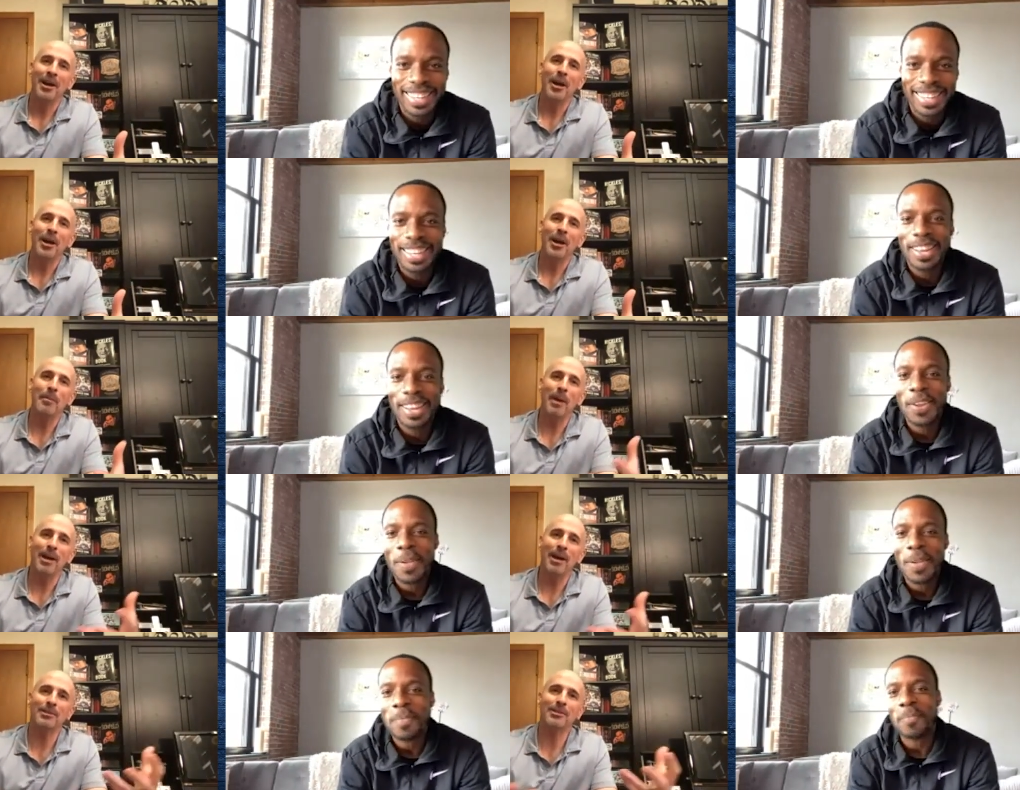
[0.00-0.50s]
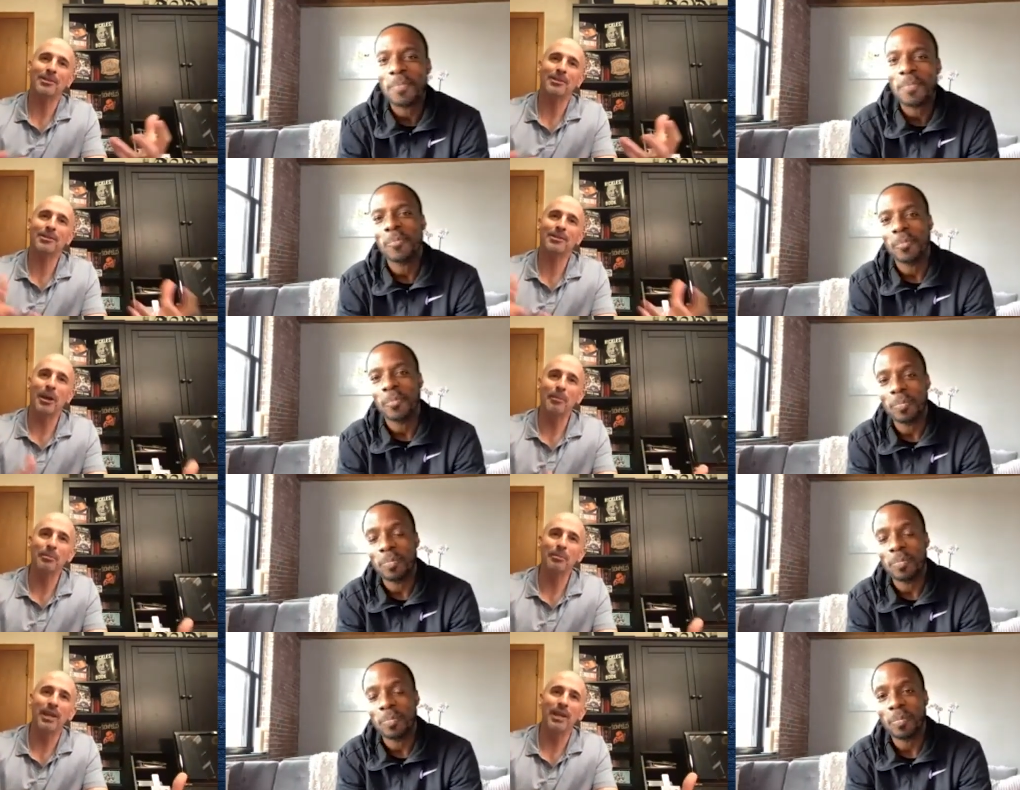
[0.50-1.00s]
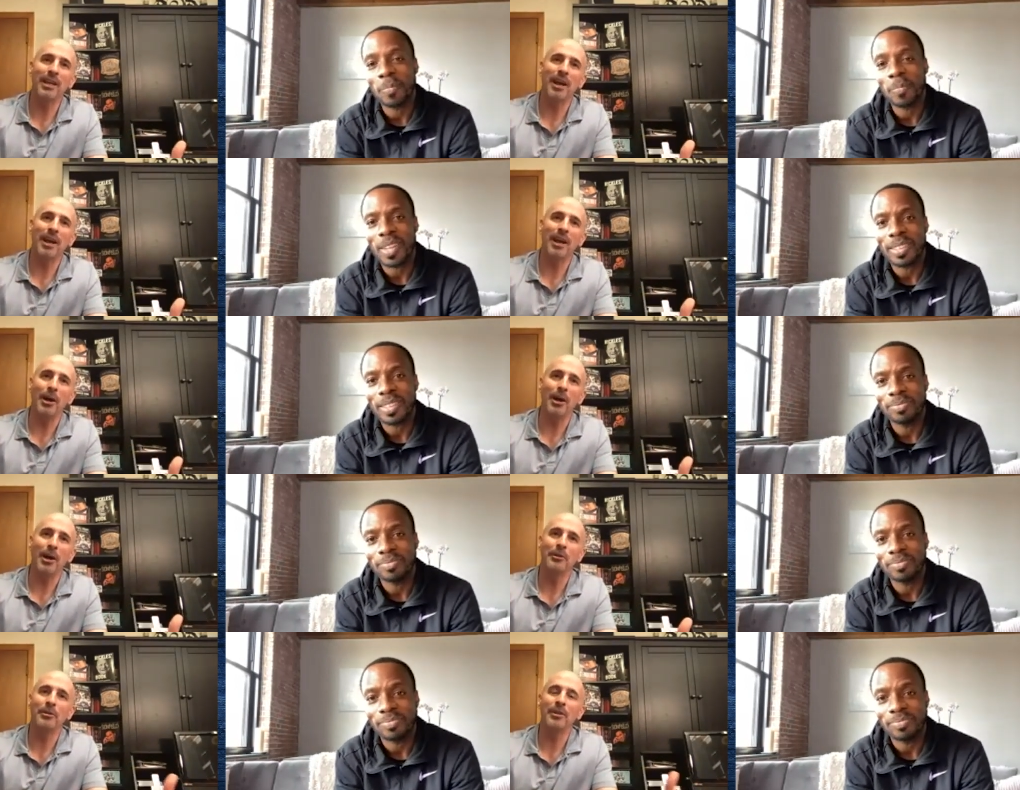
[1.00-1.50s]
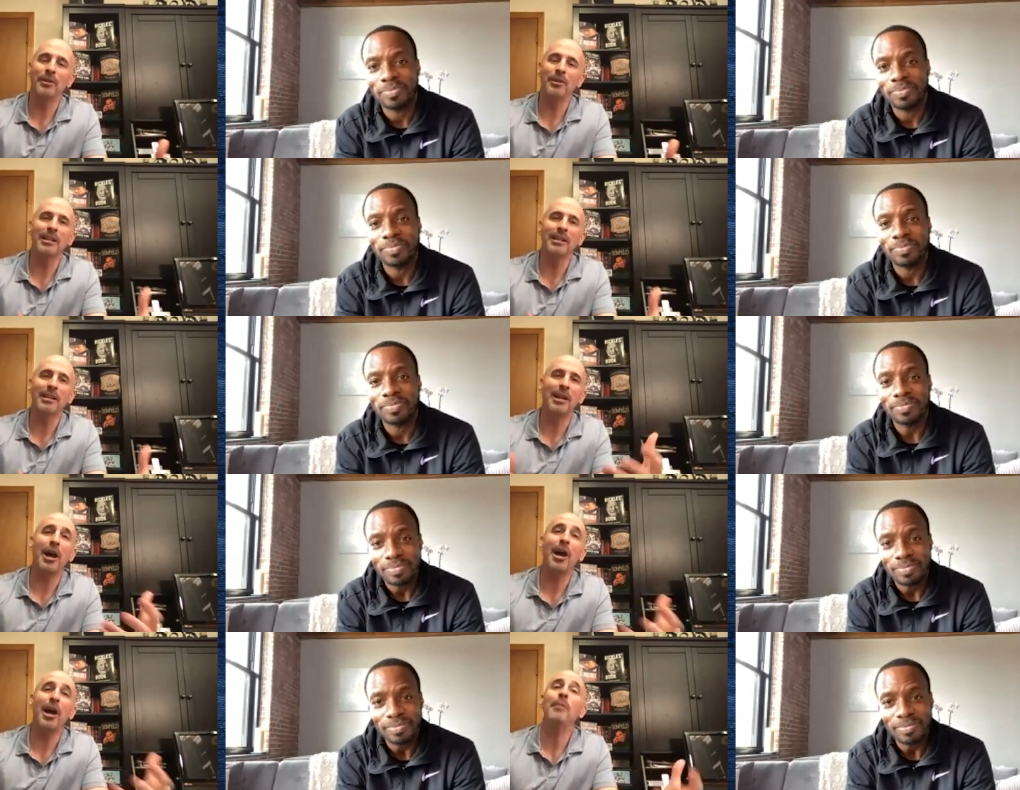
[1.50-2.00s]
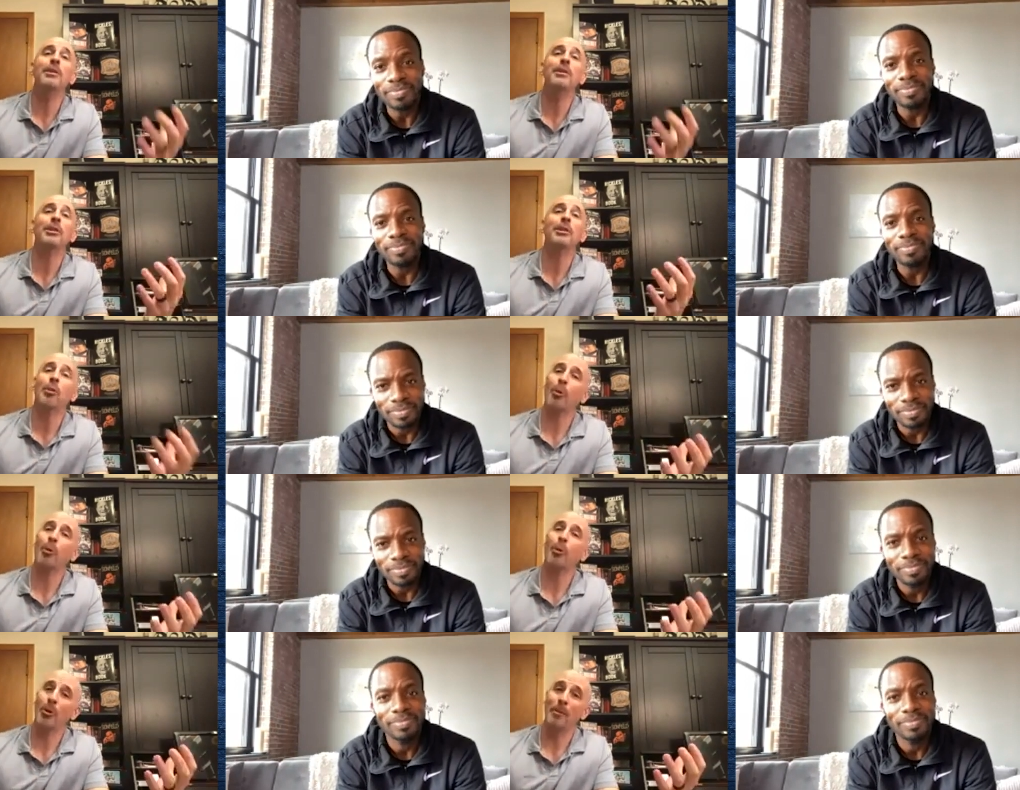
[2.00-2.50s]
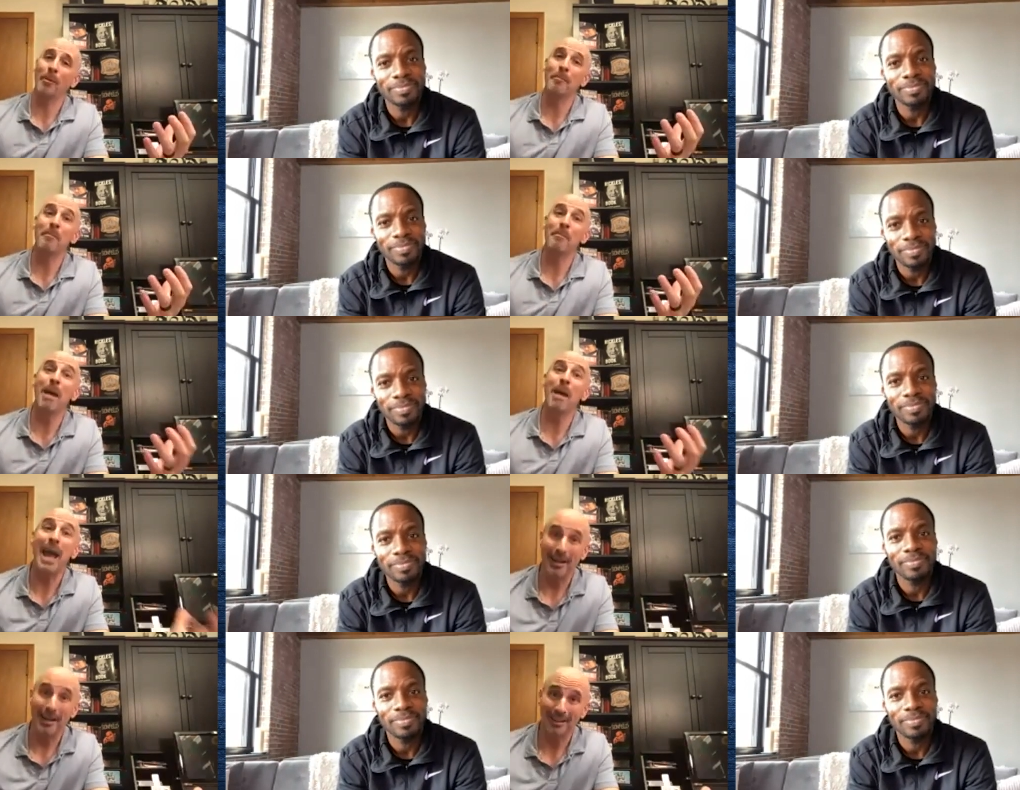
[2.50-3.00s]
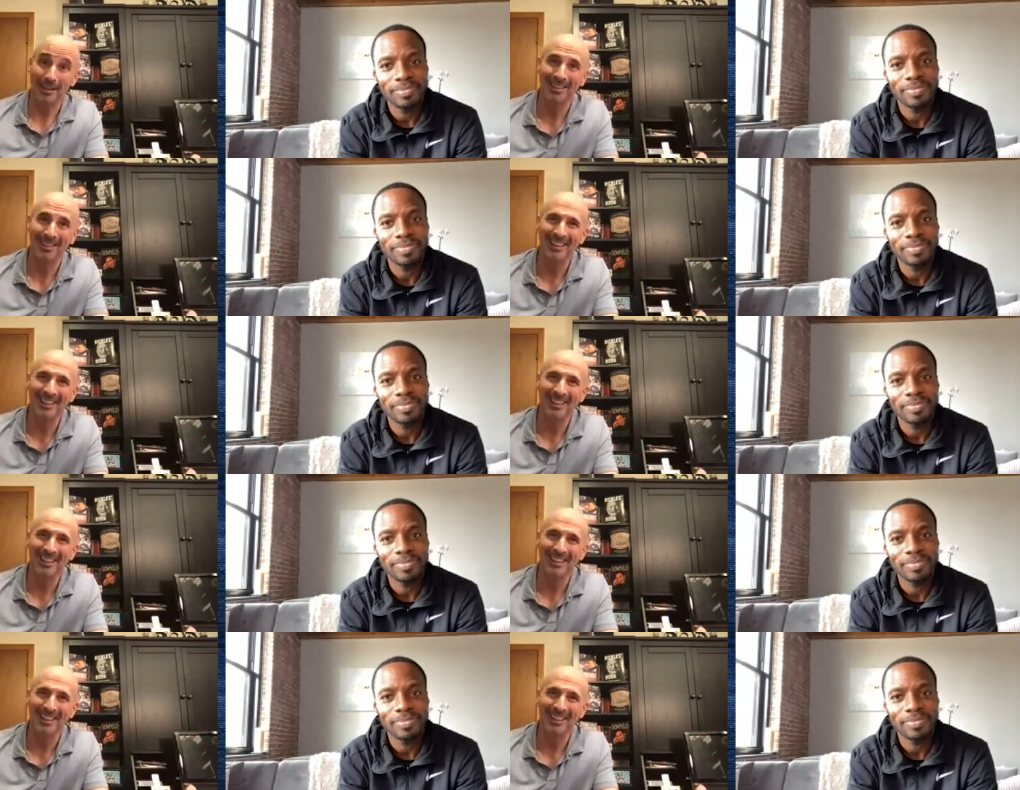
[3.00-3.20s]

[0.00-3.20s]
Speaker 1: about something other than common core math.